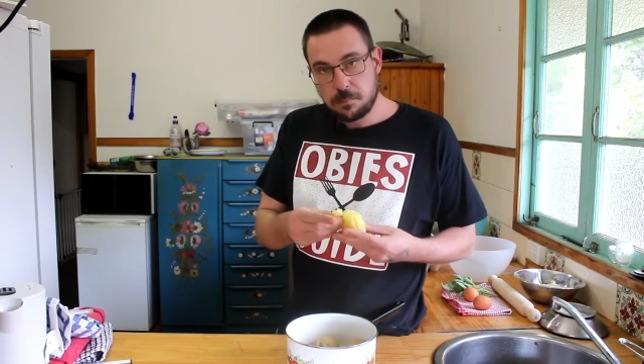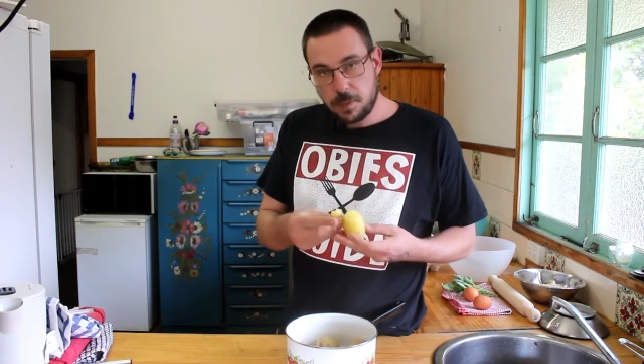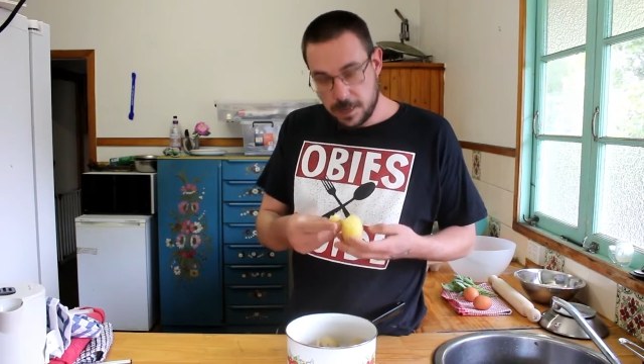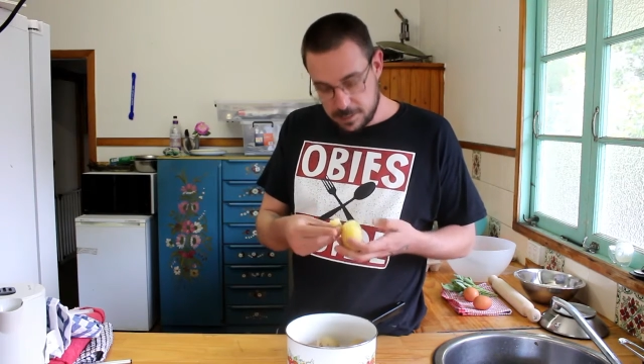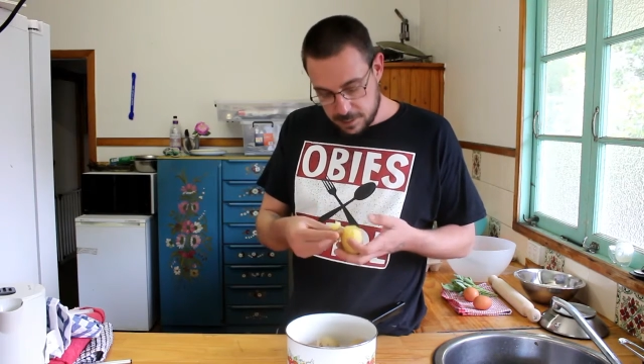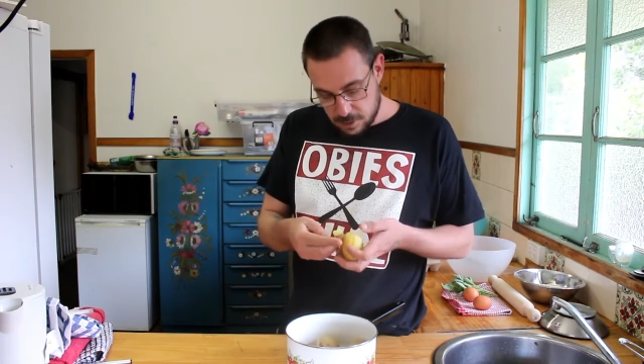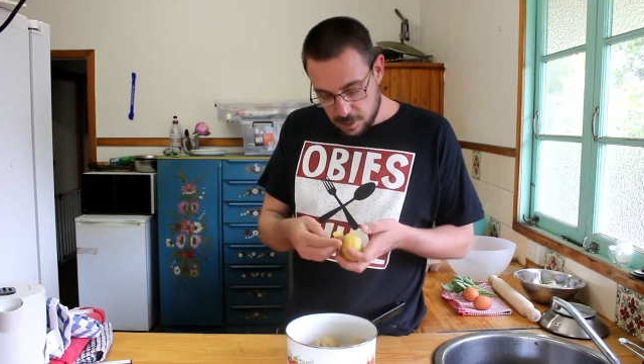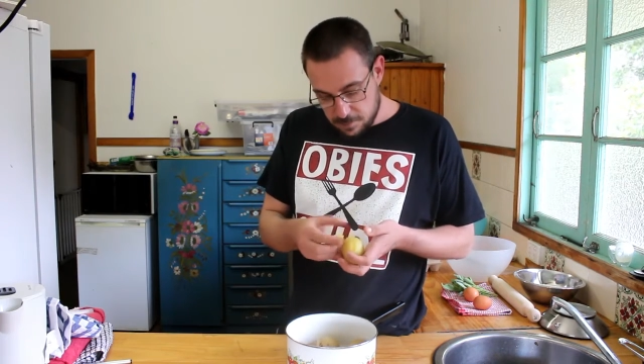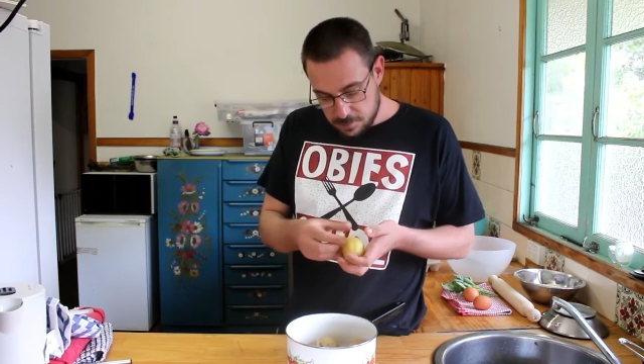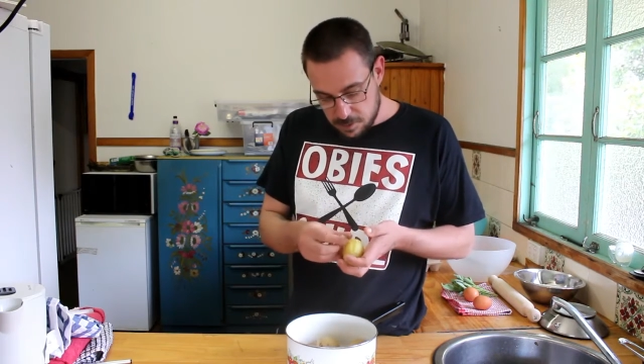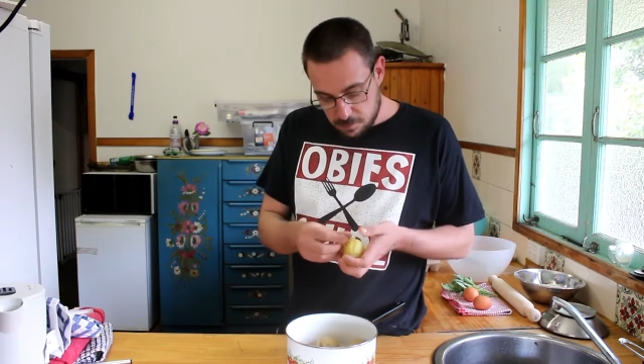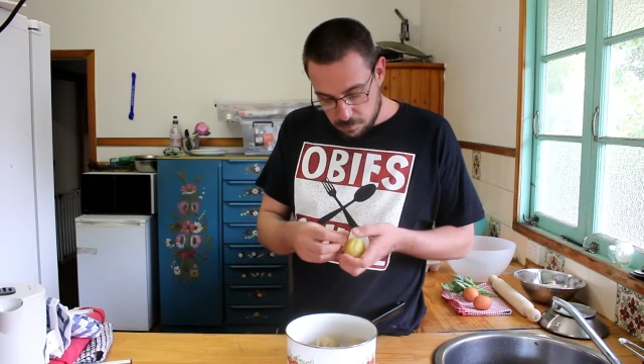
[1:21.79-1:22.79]
latex
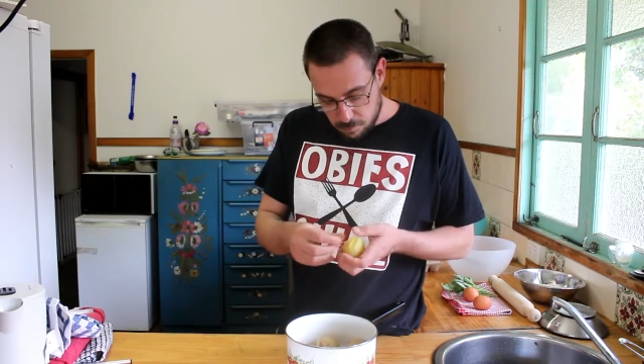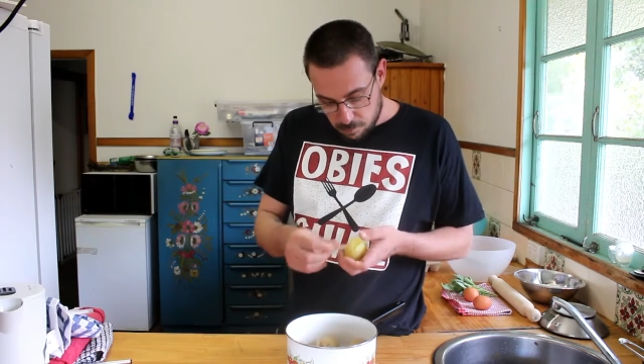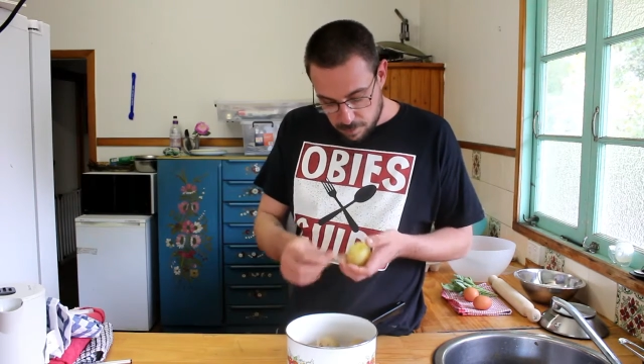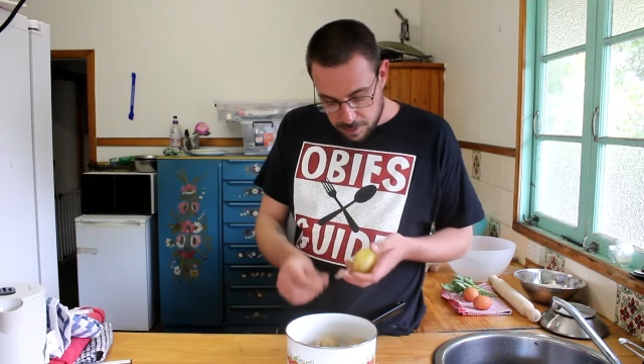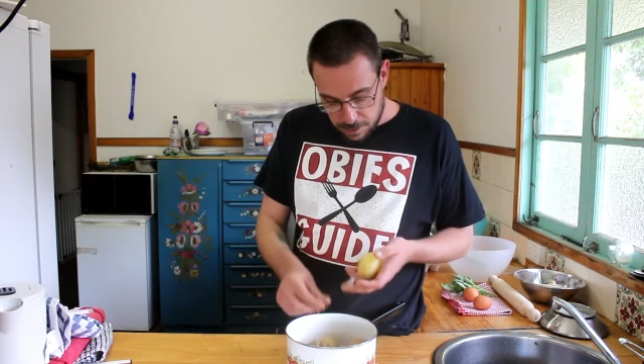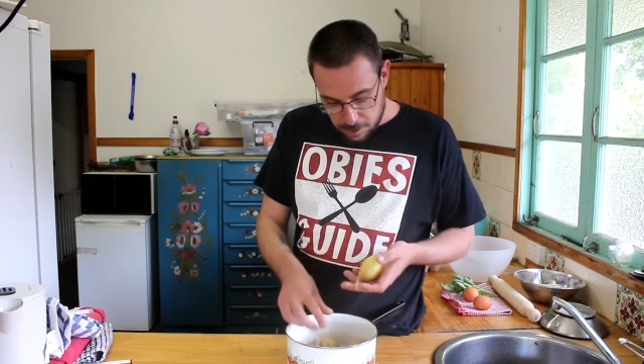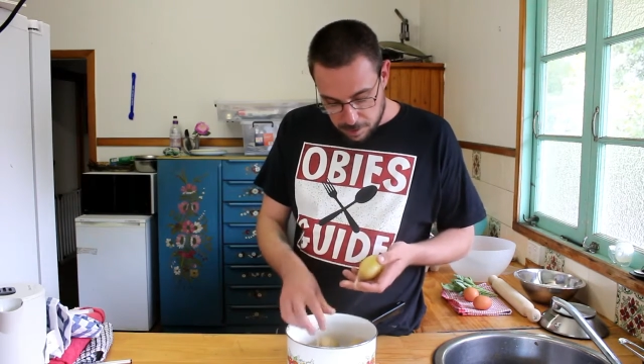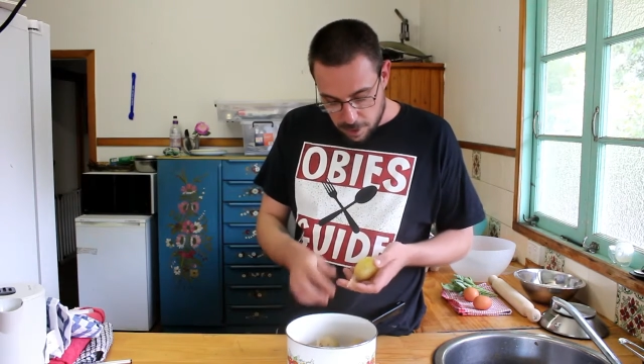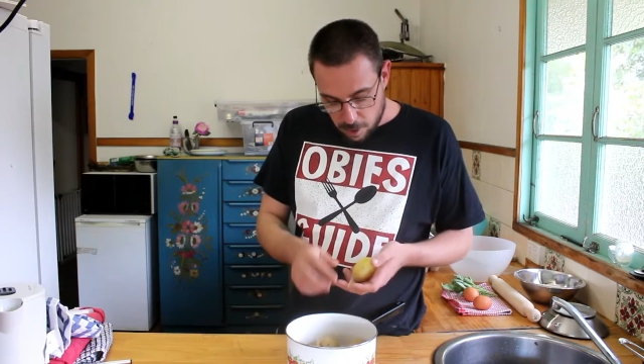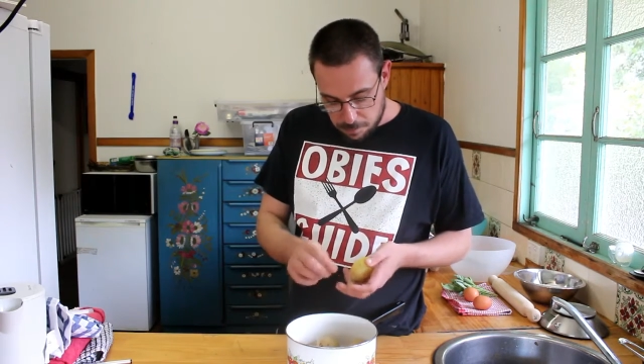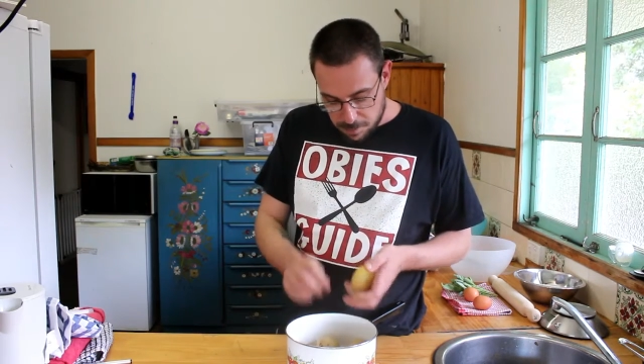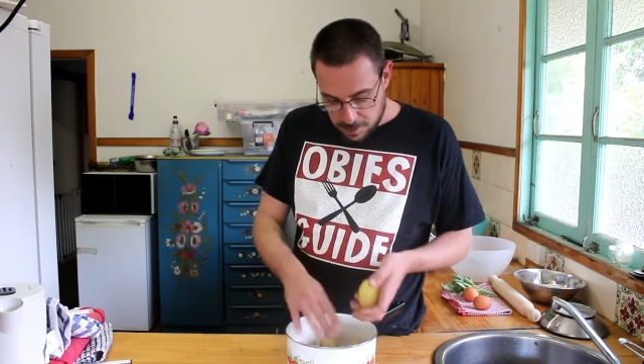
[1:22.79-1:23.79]
gloves really do
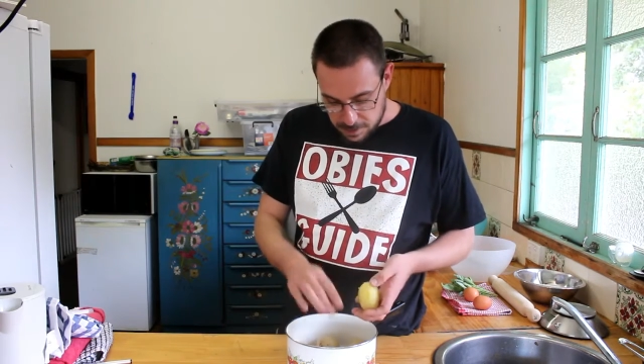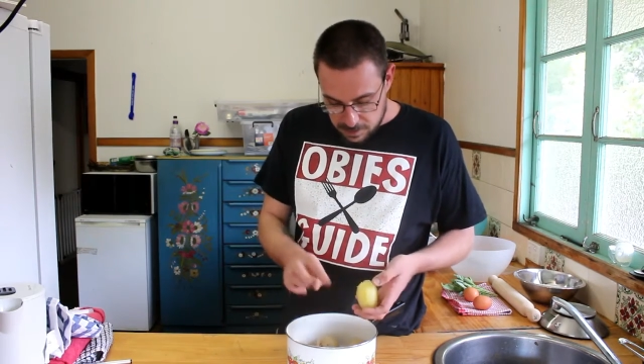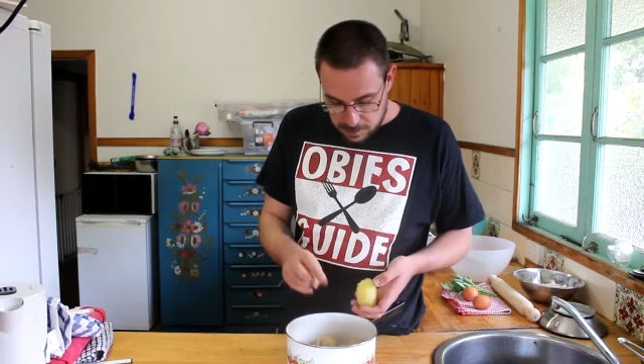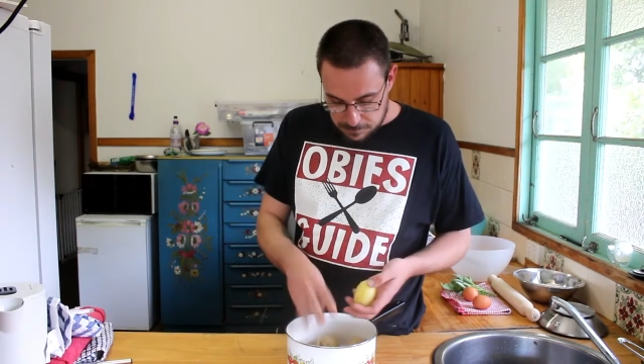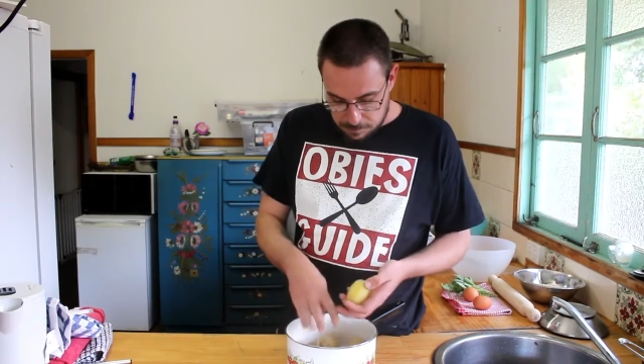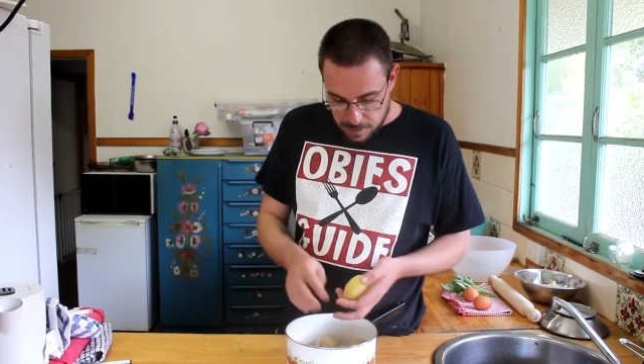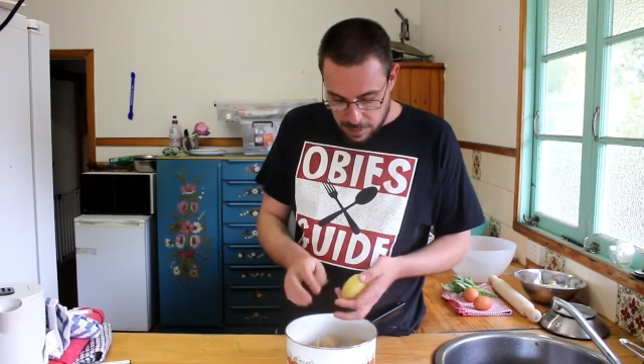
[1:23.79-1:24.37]
help with this.